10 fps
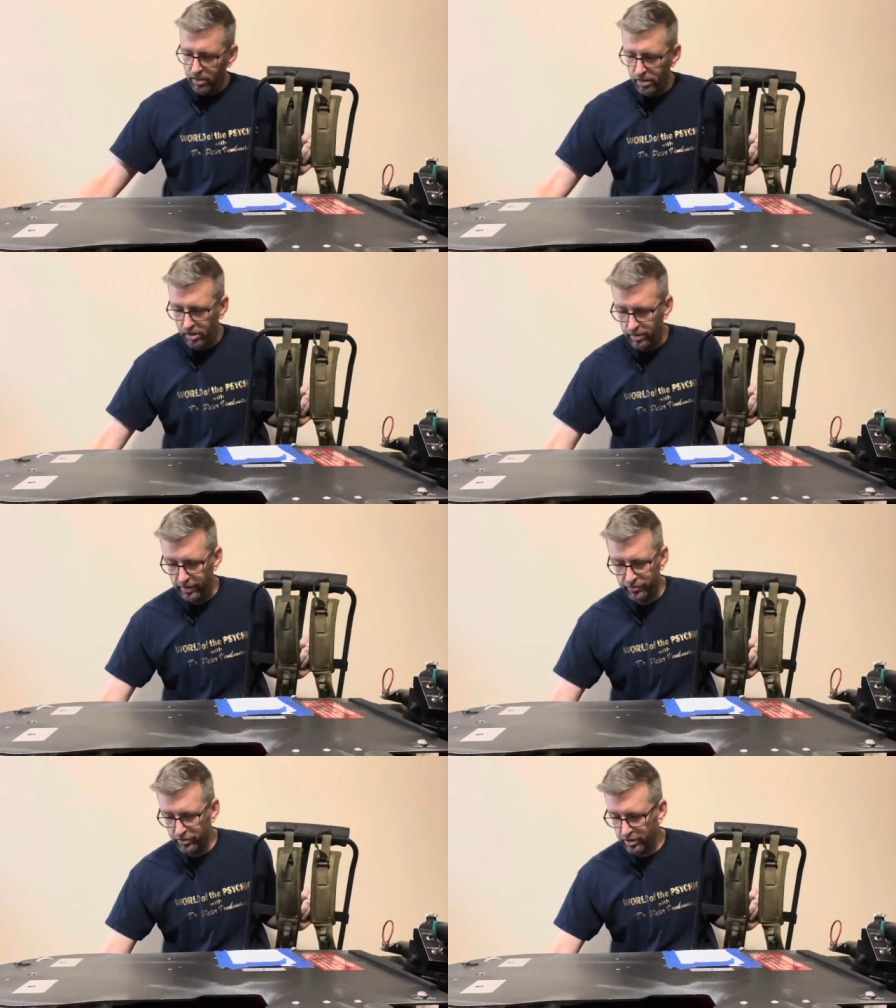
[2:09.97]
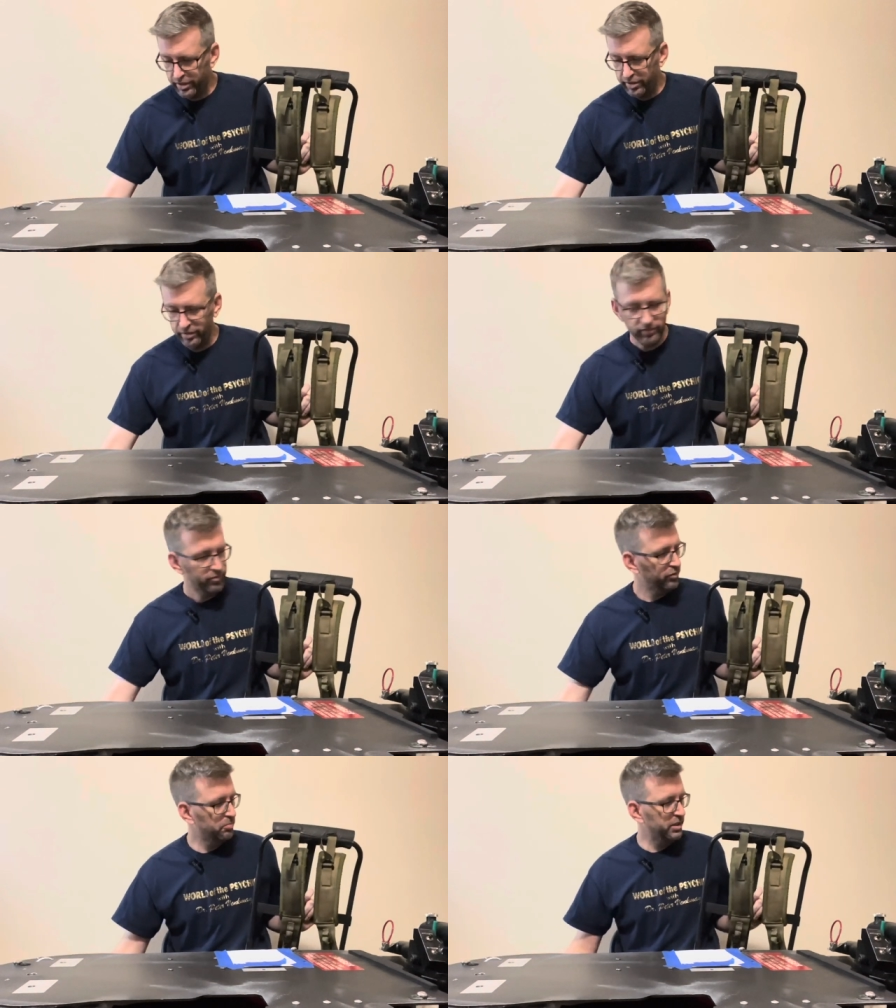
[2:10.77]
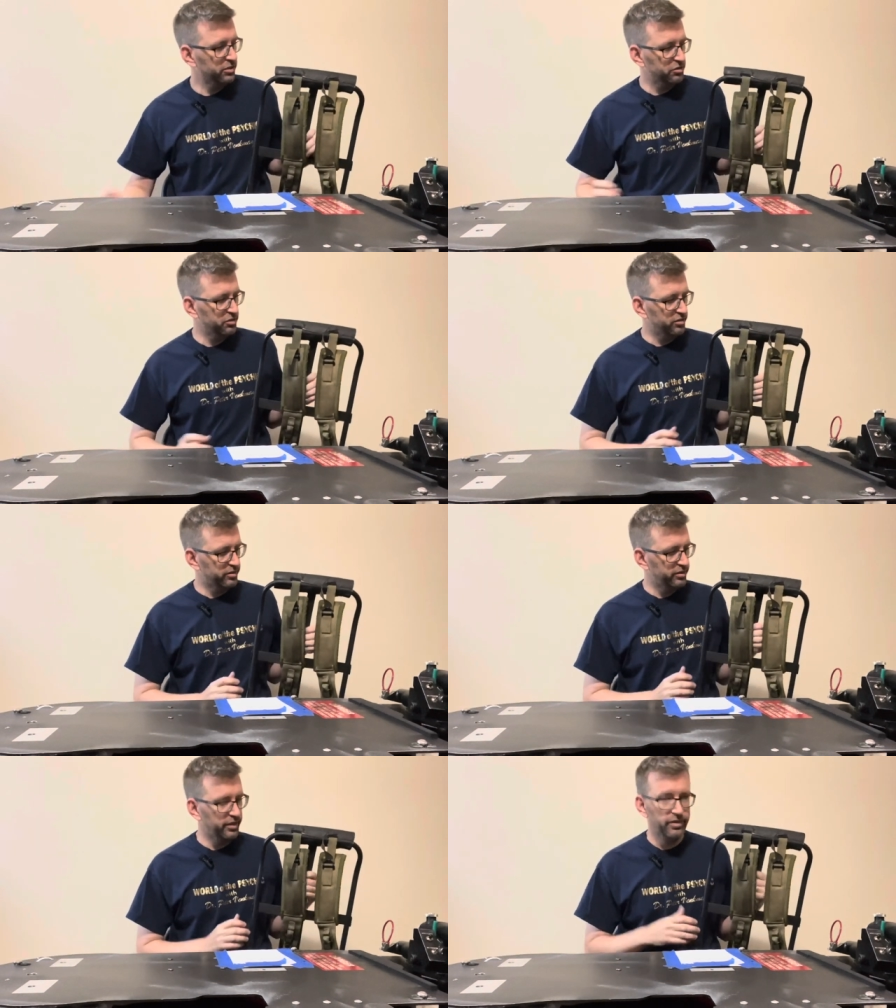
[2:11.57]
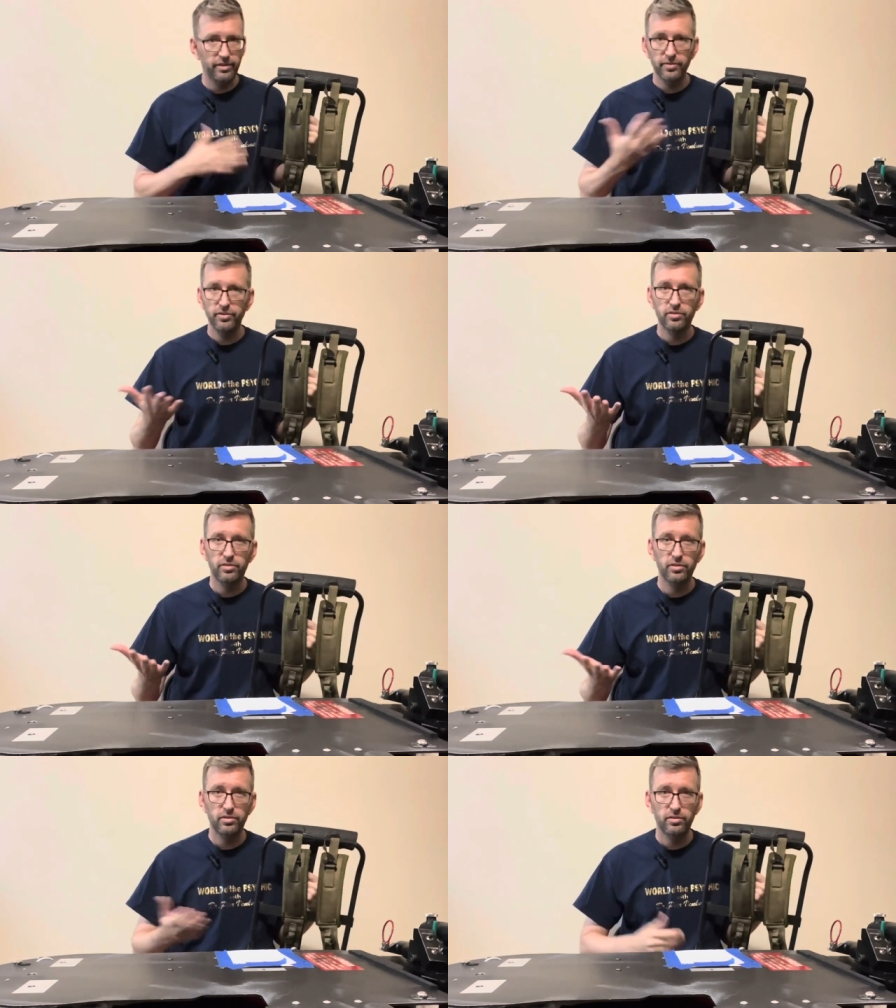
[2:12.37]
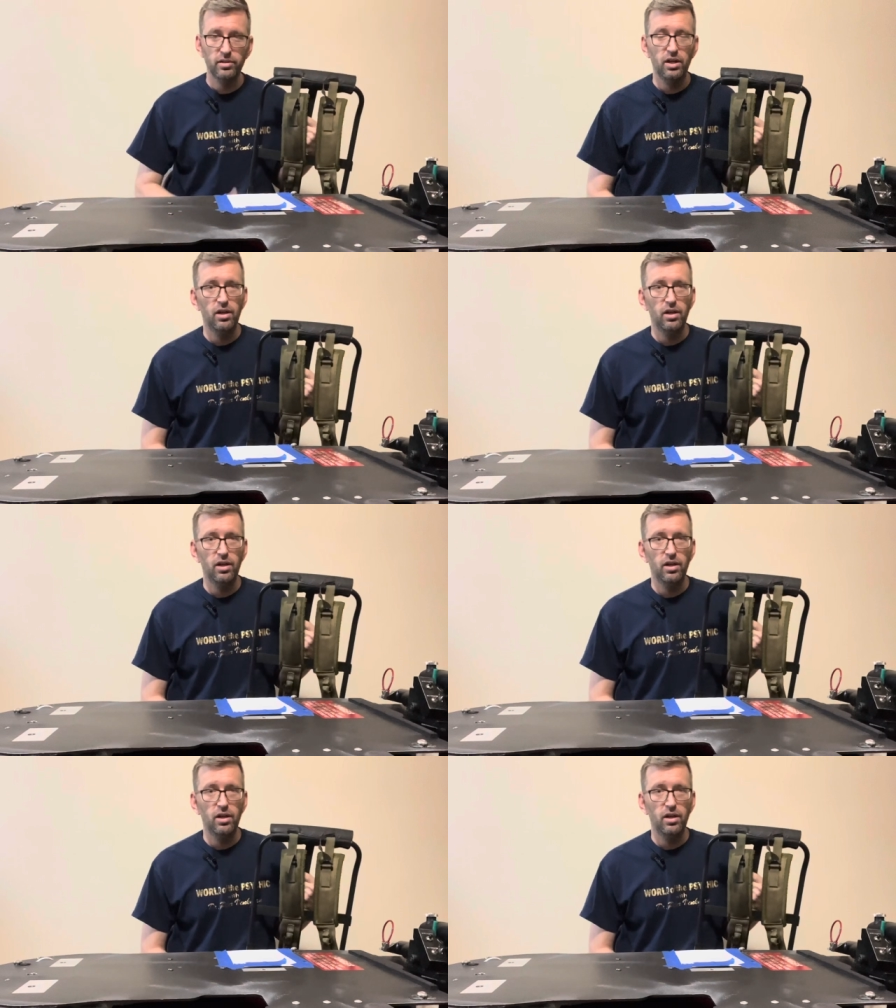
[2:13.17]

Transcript: Uh, if you're looking for pictures to see the differences